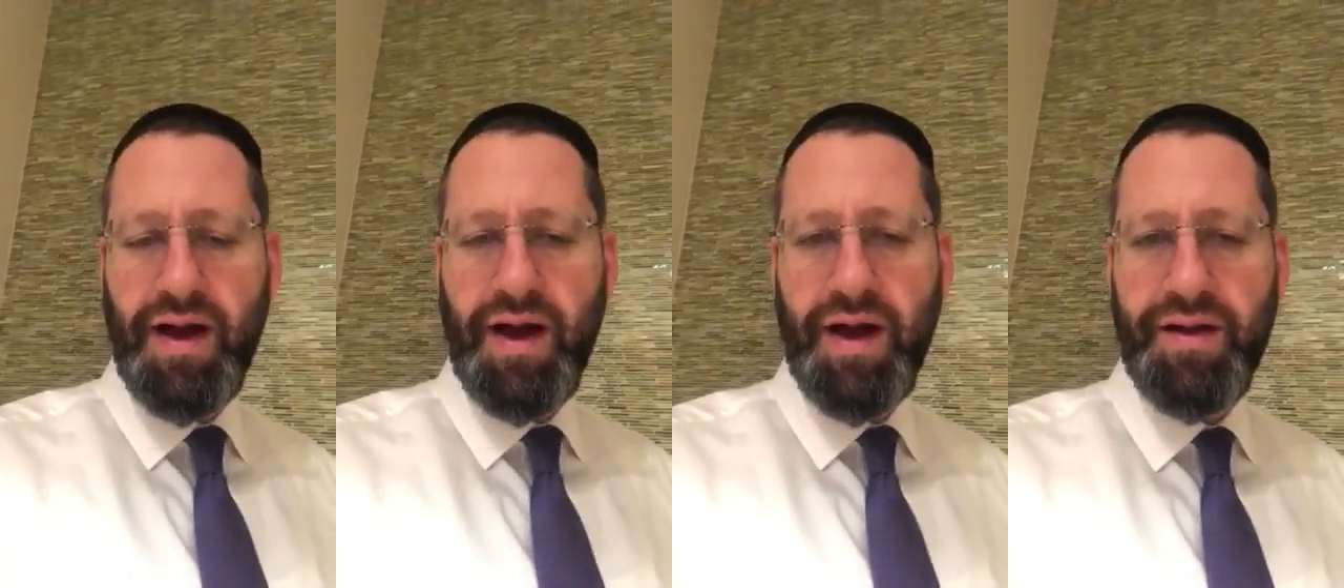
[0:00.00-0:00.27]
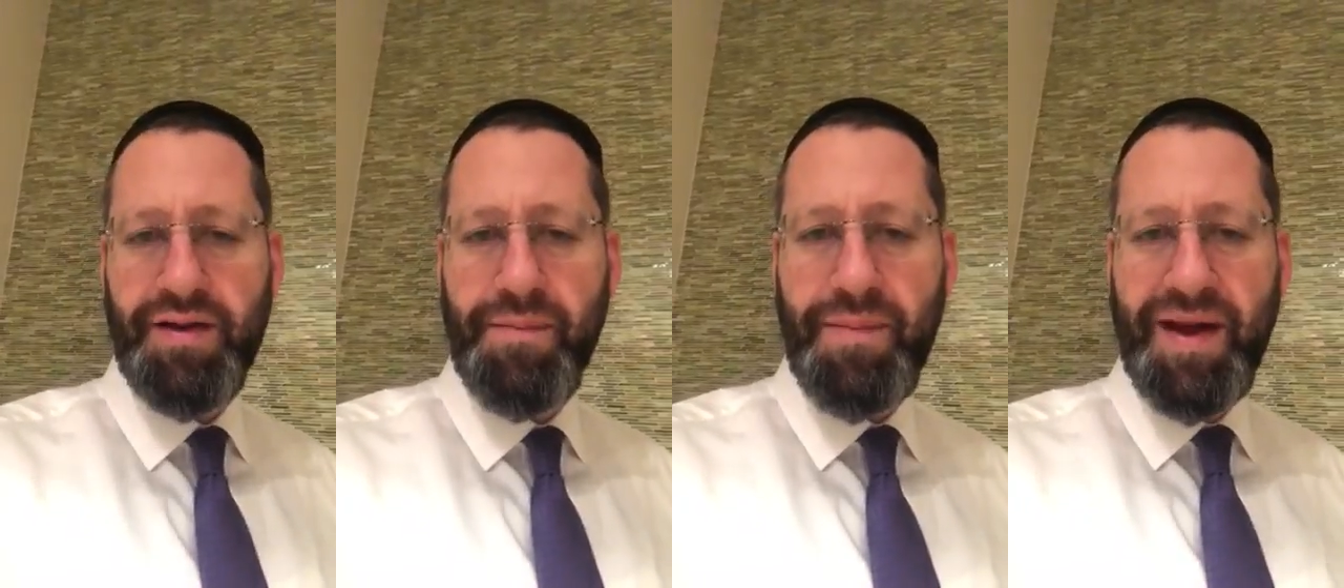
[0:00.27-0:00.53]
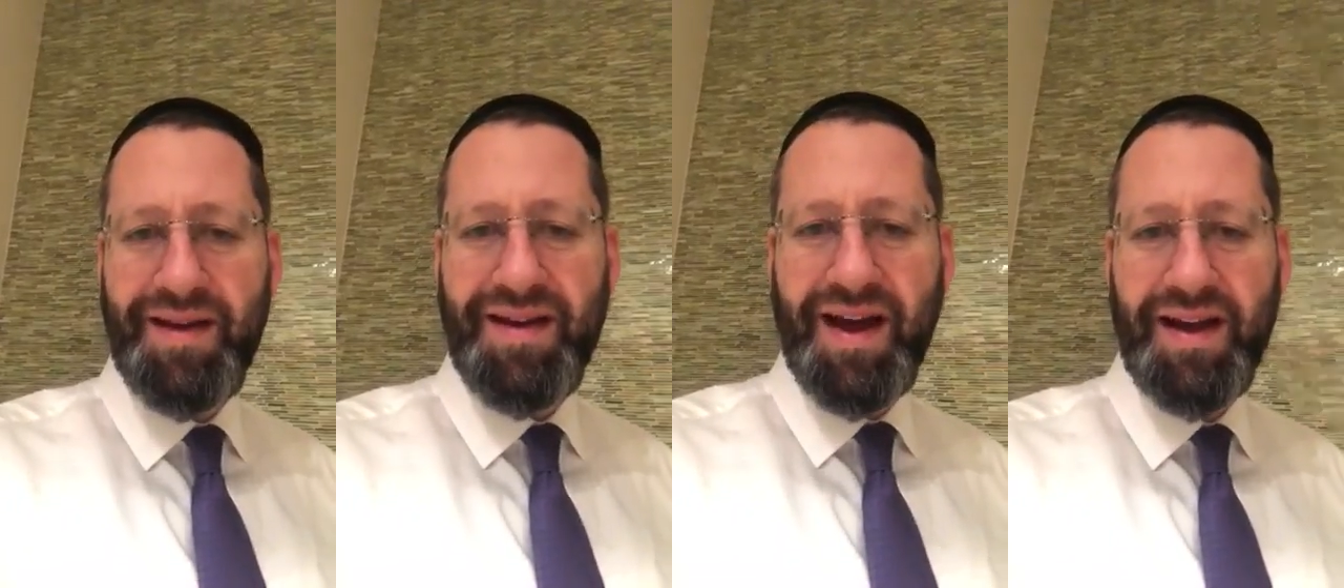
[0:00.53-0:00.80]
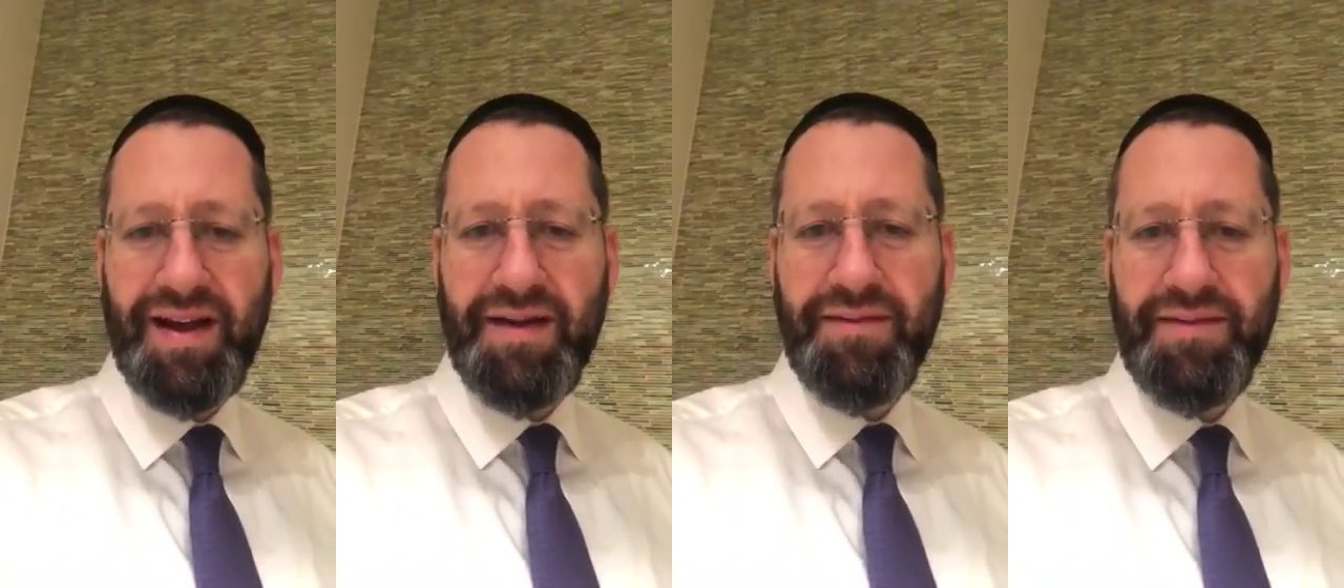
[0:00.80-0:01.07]
The Beit
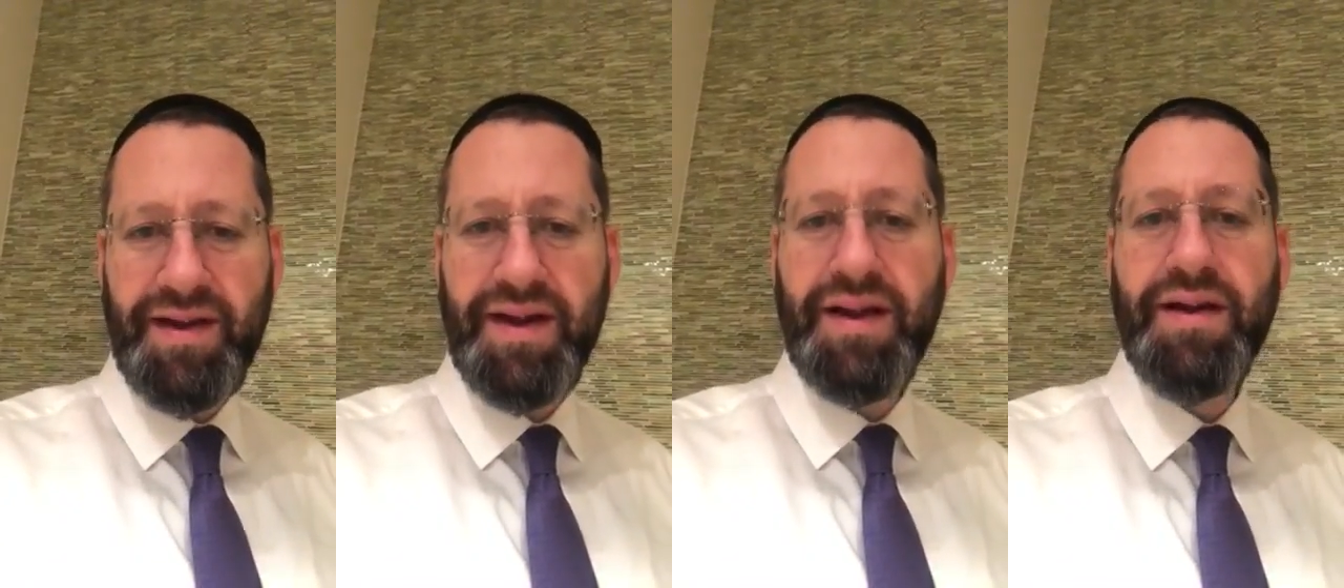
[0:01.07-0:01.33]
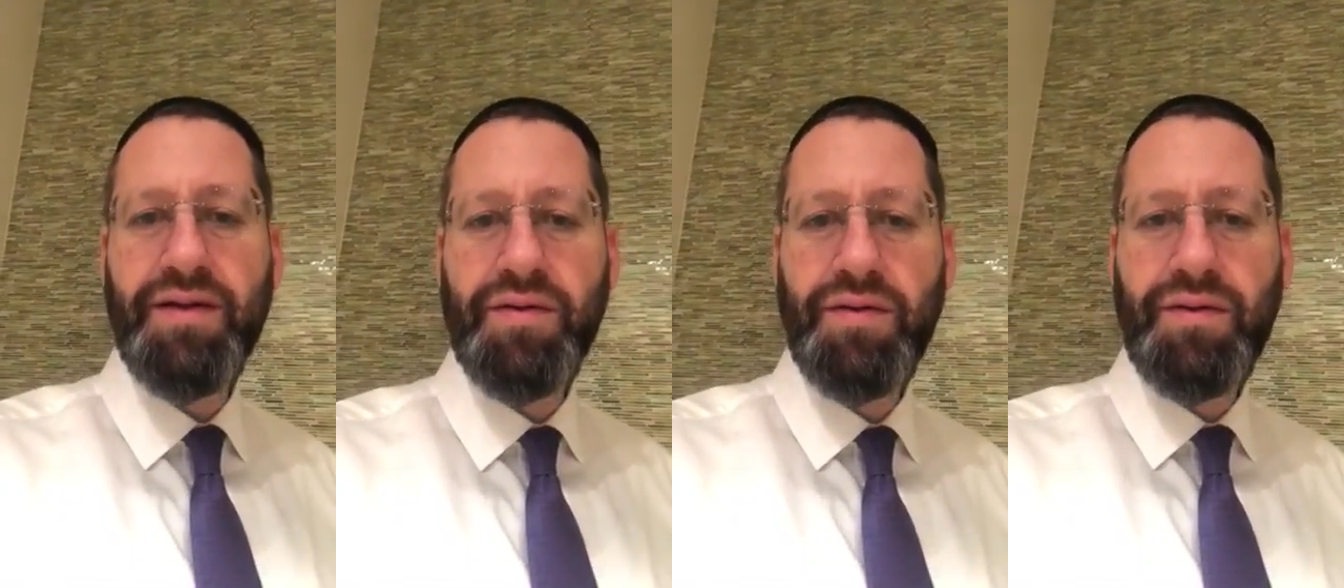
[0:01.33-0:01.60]
HaLevi